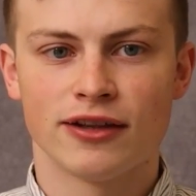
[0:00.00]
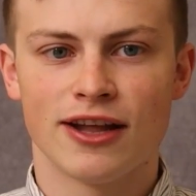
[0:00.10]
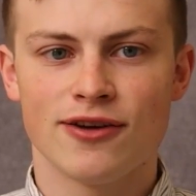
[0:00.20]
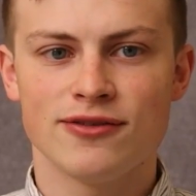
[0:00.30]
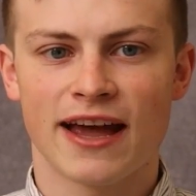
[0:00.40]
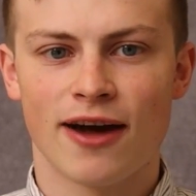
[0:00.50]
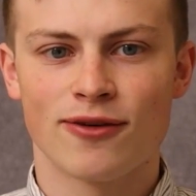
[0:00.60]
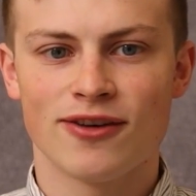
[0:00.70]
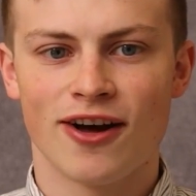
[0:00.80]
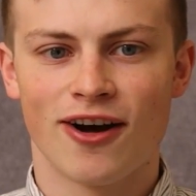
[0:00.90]

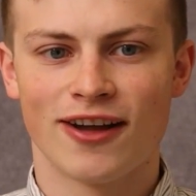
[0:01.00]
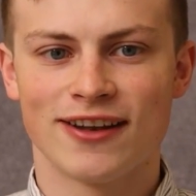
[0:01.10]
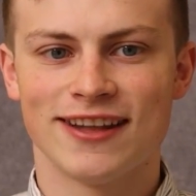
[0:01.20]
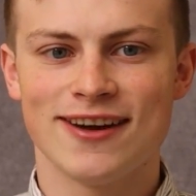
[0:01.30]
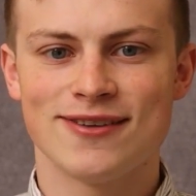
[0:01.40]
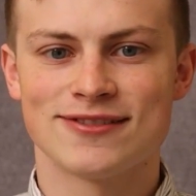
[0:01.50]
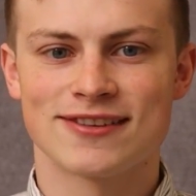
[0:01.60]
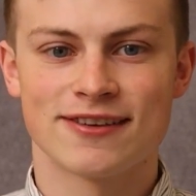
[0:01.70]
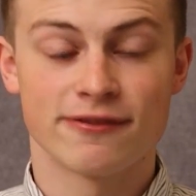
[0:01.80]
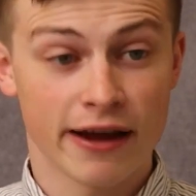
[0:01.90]
lowdown on
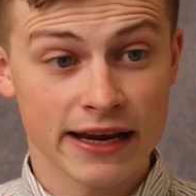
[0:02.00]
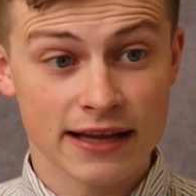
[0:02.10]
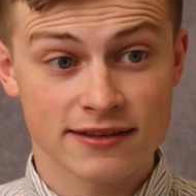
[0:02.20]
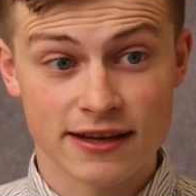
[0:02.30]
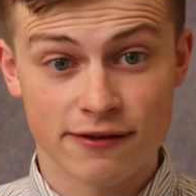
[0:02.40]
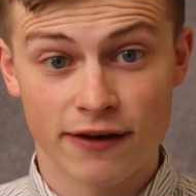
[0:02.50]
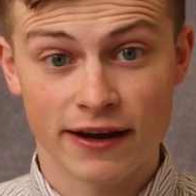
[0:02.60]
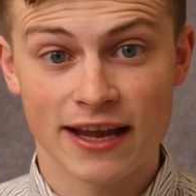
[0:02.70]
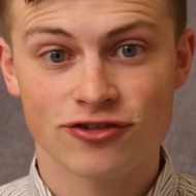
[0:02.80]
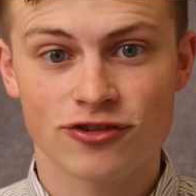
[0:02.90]
loans, financing,
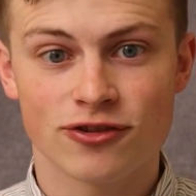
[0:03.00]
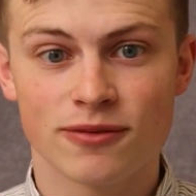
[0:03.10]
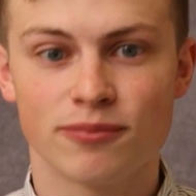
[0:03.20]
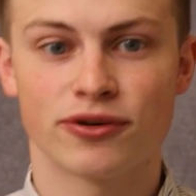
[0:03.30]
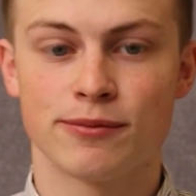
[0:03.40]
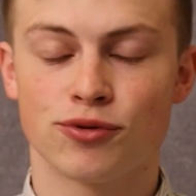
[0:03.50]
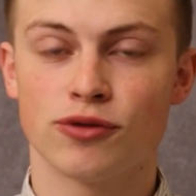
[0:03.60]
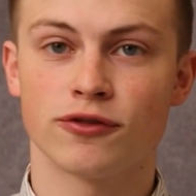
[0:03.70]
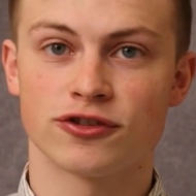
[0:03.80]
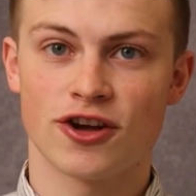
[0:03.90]
financial
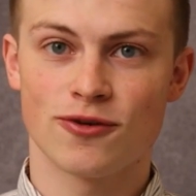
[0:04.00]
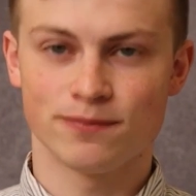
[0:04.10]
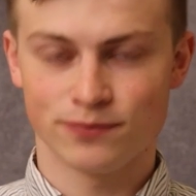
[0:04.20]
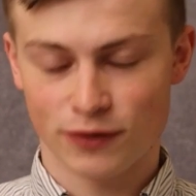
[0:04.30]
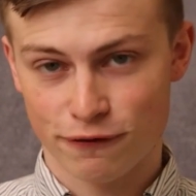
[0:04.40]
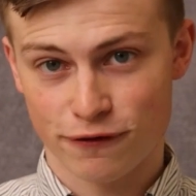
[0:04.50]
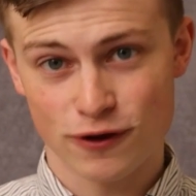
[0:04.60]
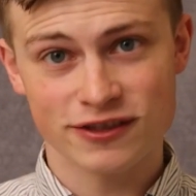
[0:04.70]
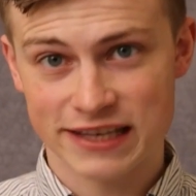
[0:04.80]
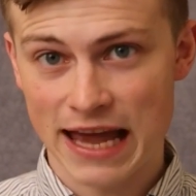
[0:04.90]
pre-approval. So the
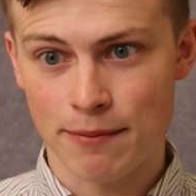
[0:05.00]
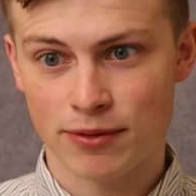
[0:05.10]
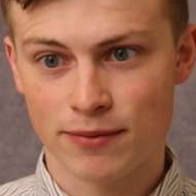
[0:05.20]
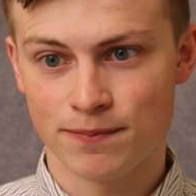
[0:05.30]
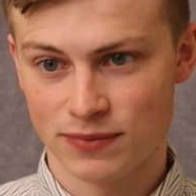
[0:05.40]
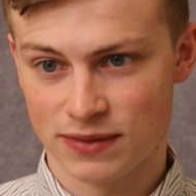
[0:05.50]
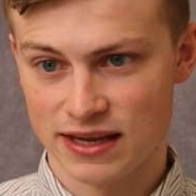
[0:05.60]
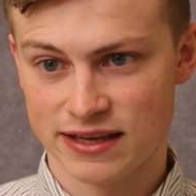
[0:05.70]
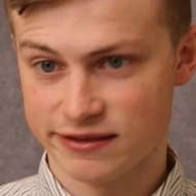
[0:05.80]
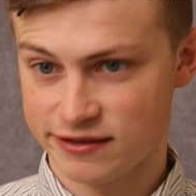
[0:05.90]
first step
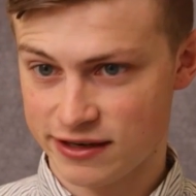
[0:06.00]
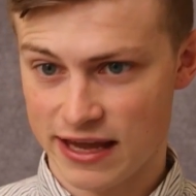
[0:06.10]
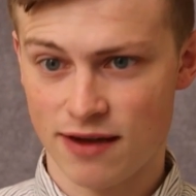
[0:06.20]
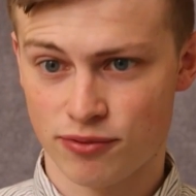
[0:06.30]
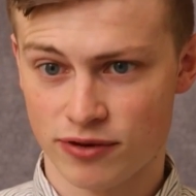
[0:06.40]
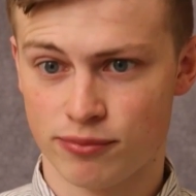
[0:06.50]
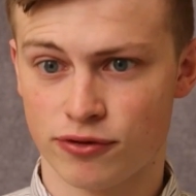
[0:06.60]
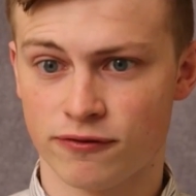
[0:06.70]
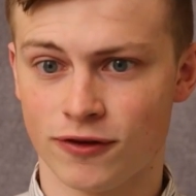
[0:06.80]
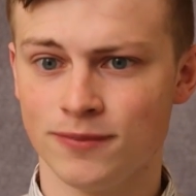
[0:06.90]
is to get a
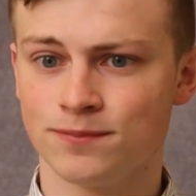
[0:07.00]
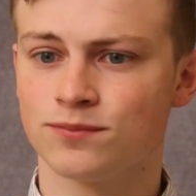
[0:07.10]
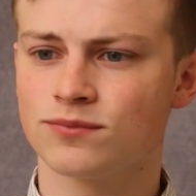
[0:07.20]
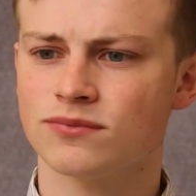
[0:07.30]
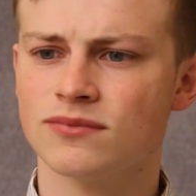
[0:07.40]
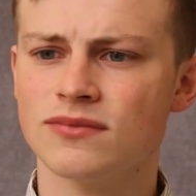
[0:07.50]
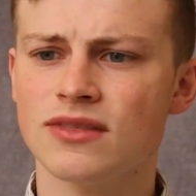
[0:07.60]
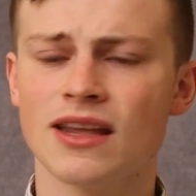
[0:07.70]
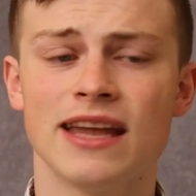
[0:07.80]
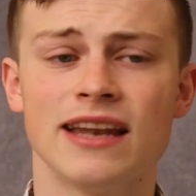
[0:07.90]
pre-approval,
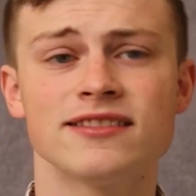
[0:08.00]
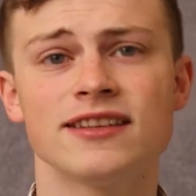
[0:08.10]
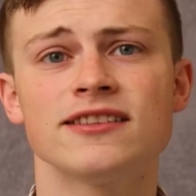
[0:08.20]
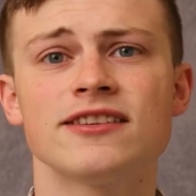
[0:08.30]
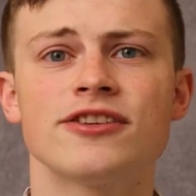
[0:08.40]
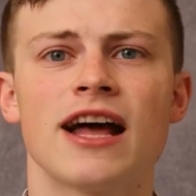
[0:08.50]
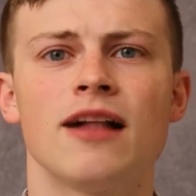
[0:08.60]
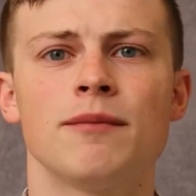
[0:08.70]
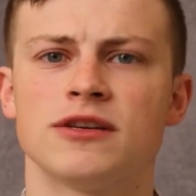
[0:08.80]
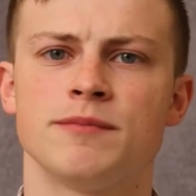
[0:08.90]
and it's necessary to
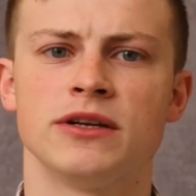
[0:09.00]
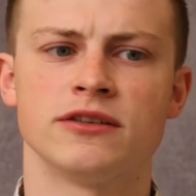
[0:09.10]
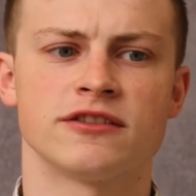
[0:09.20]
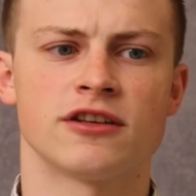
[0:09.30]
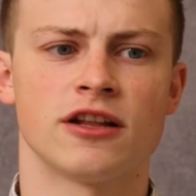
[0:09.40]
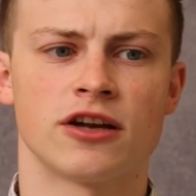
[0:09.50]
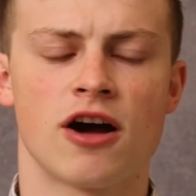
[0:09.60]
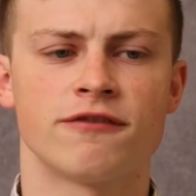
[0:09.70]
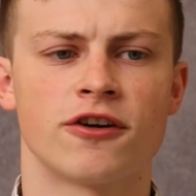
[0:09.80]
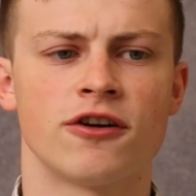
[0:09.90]
help us build a solid
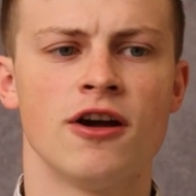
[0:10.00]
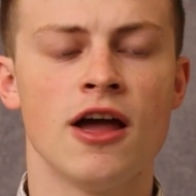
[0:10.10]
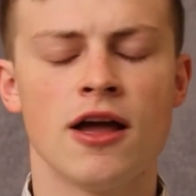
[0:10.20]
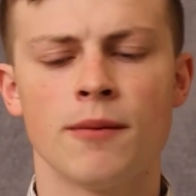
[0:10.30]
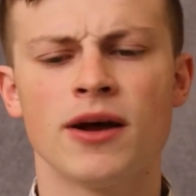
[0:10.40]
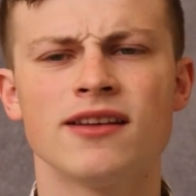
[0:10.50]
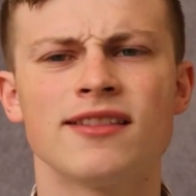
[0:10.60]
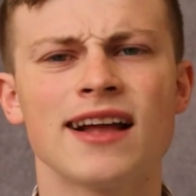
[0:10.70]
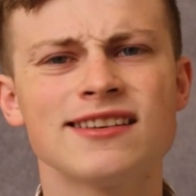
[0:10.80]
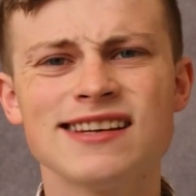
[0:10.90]
offer. But
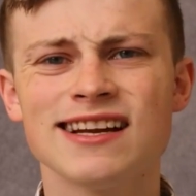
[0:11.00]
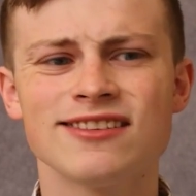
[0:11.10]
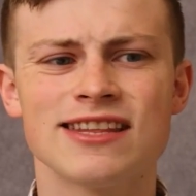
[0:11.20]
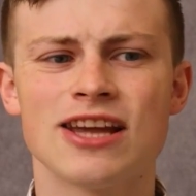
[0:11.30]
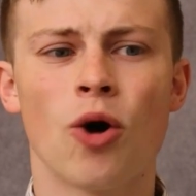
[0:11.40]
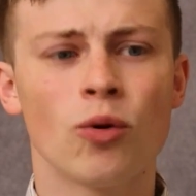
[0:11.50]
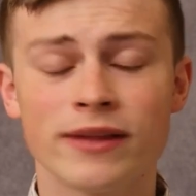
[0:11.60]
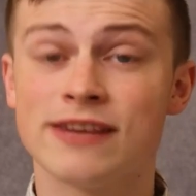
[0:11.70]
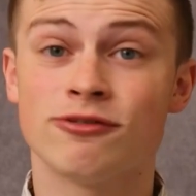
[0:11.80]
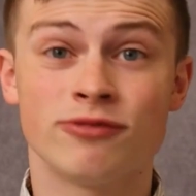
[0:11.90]
that's not the
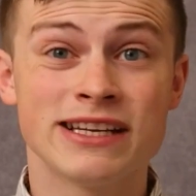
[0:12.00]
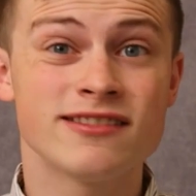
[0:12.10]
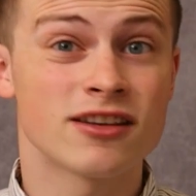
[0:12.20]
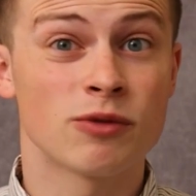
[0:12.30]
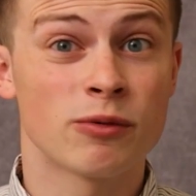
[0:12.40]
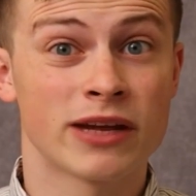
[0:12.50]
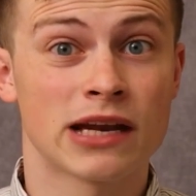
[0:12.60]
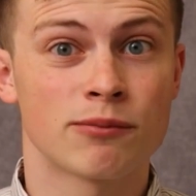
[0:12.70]
only reason we want to get a